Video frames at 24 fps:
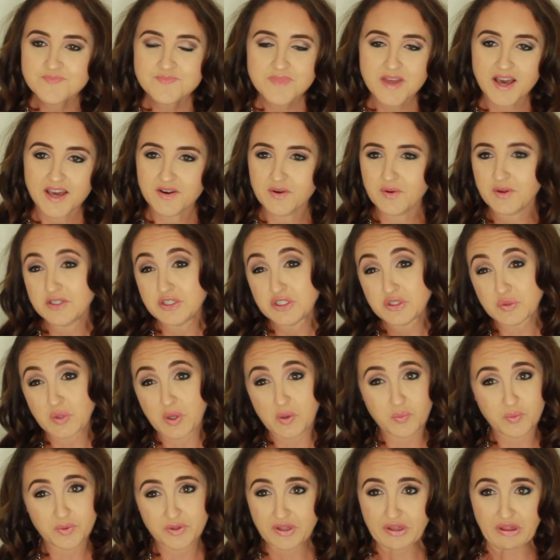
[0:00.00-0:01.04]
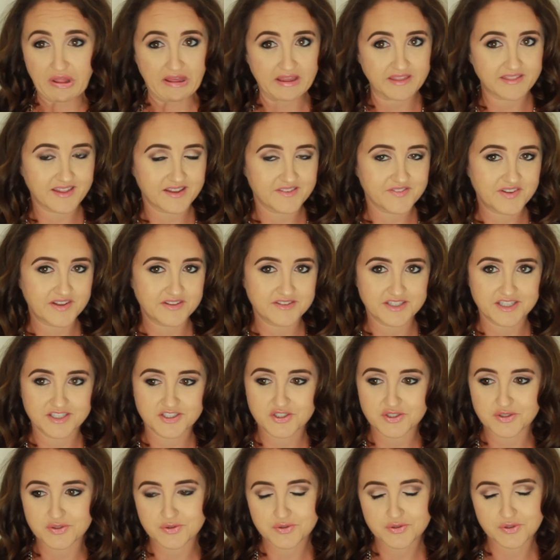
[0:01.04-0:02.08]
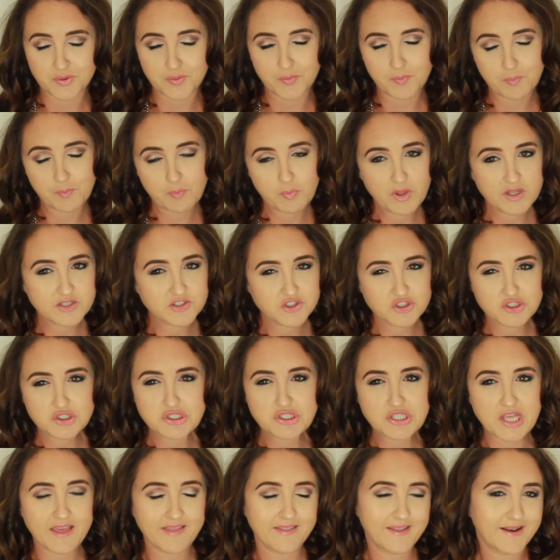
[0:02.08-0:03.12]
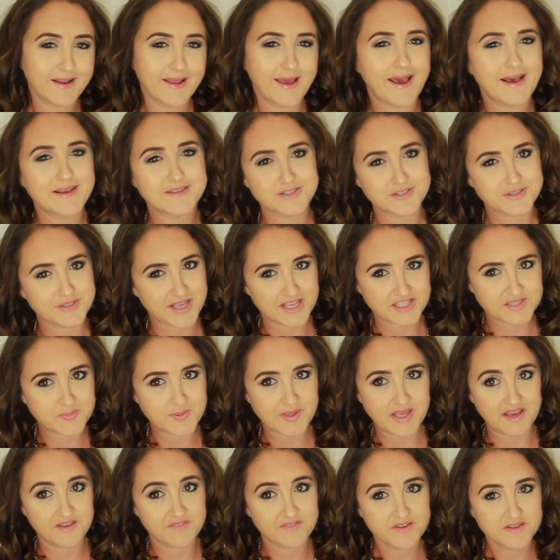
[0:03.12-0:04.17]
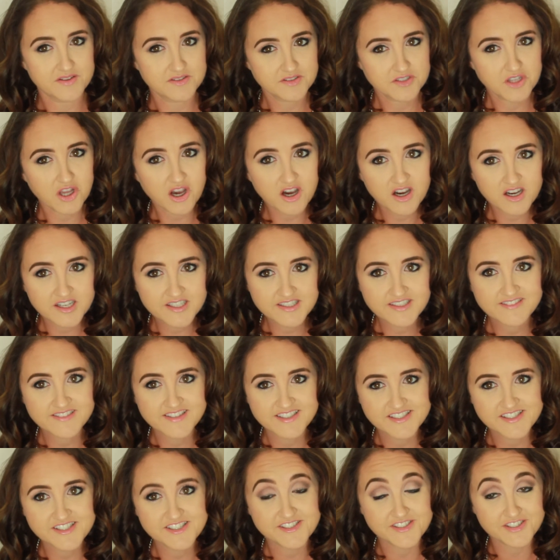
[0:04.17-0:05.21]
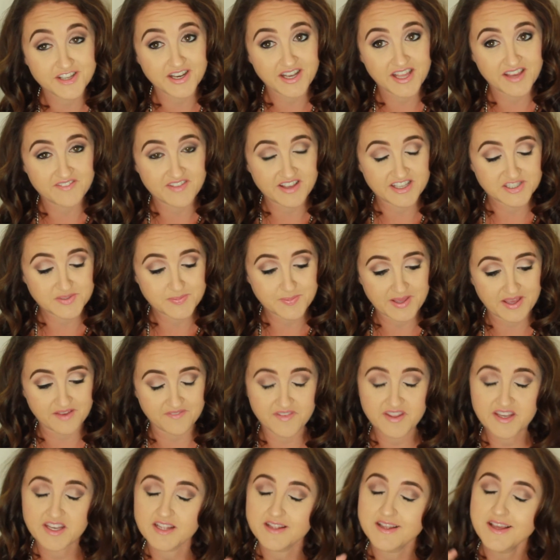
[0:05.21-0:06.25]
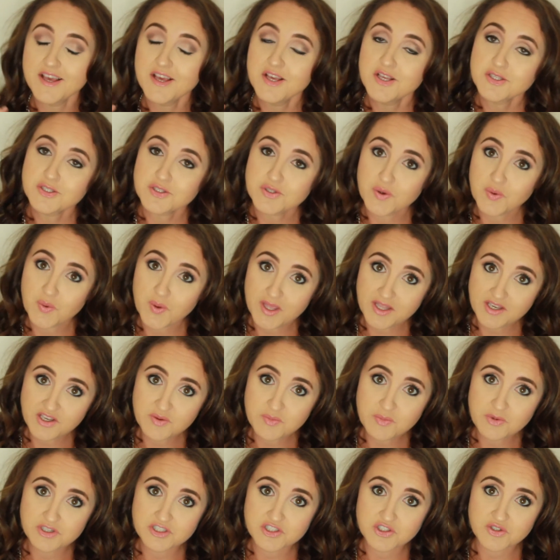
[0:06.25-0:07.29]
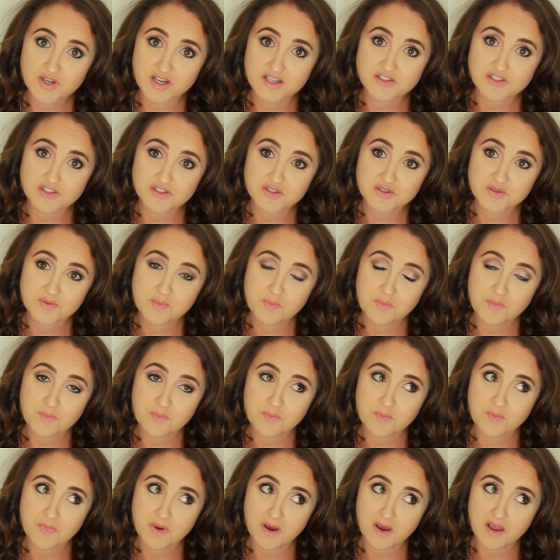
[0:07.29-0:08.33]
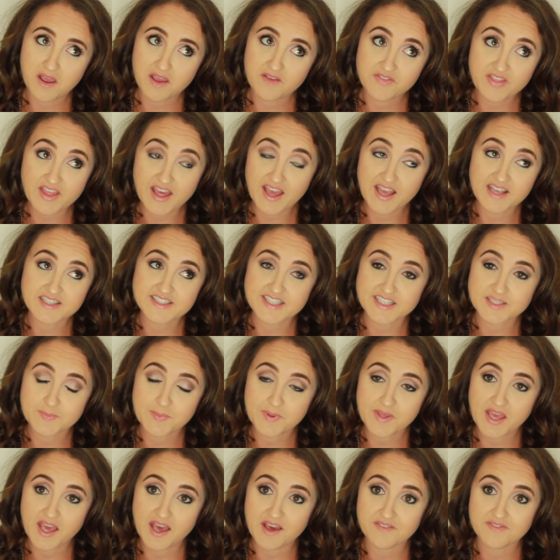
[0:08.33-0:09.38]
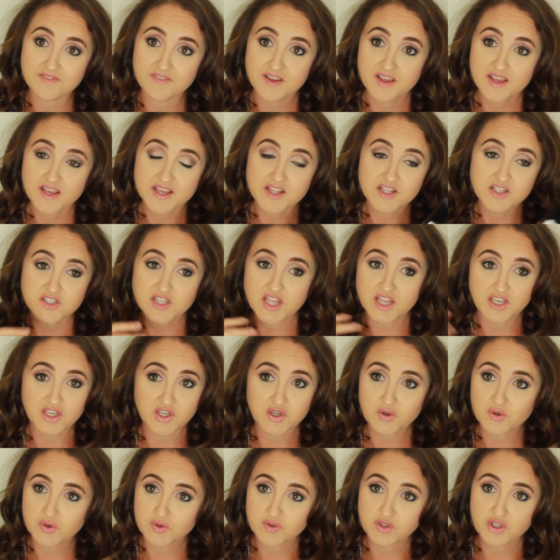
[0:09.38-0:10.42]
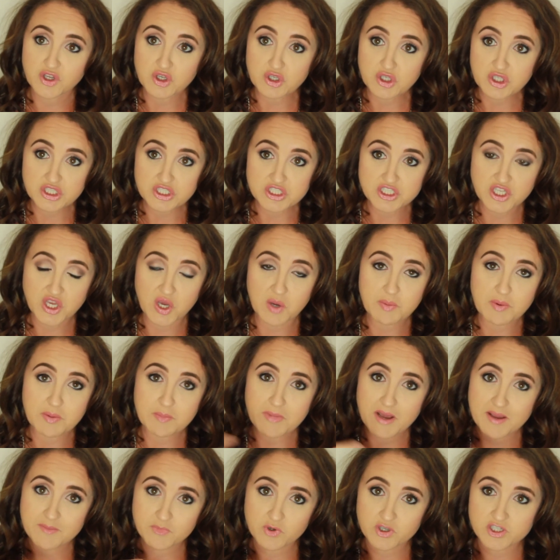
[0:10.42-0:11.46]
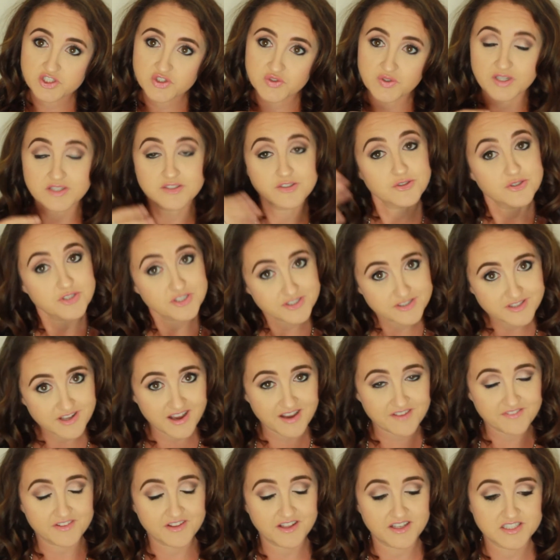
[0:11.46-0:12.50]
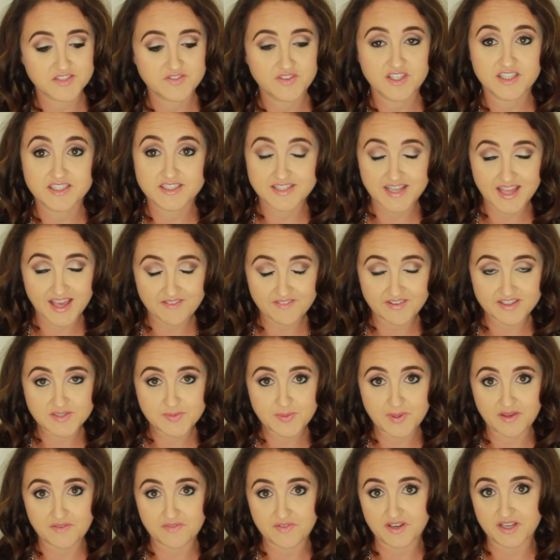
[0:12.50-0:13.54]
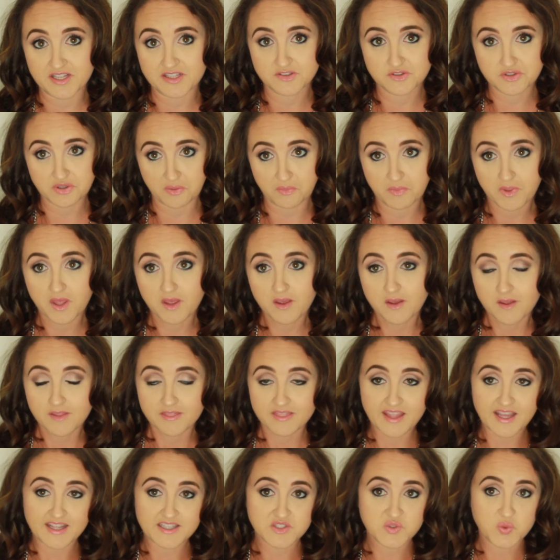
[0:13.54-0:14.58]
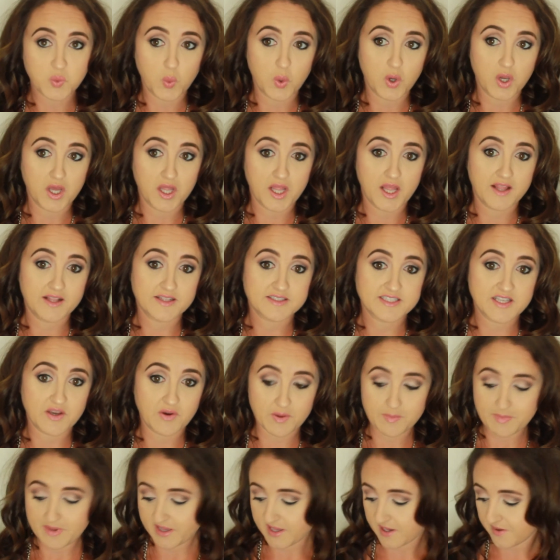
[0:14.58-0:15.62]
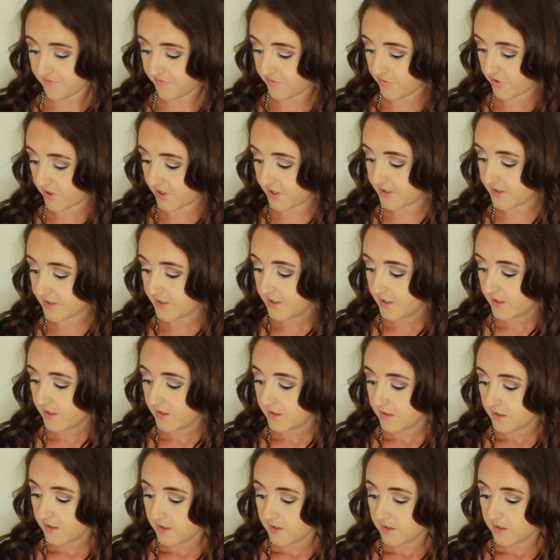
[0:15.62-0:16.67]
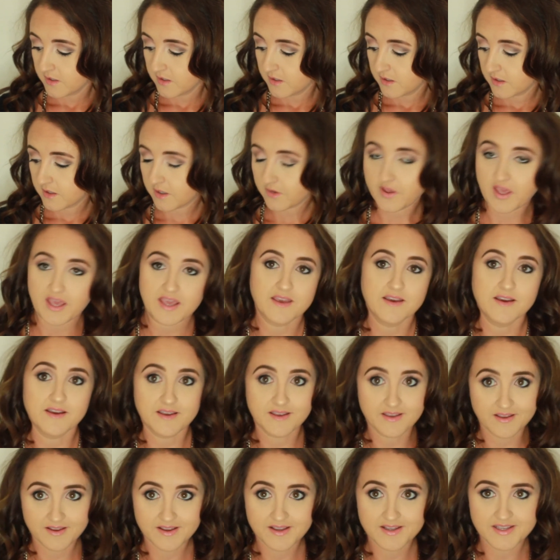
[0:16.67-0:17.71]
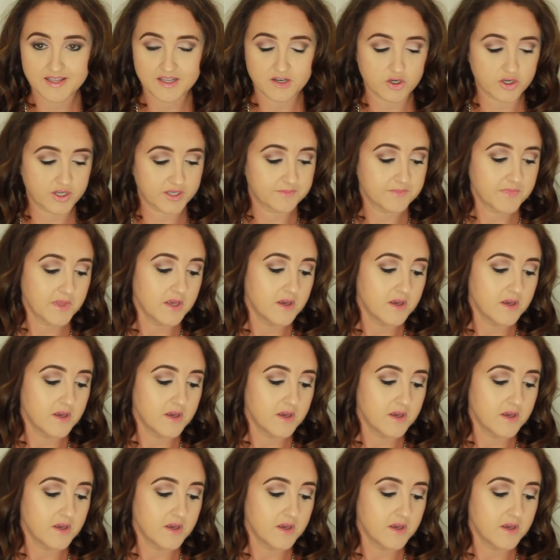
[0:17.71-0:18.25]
I don't know, I really like that foundation. So let's just say that it has SPF. Con, this does not have SPF in it. So in your moisturizer, if that has SPF, then you're good to go. But my moisturizer does not. Philosophy doesn't have SPF in it. So that's how I make up for it. Okay, I gotta hurry.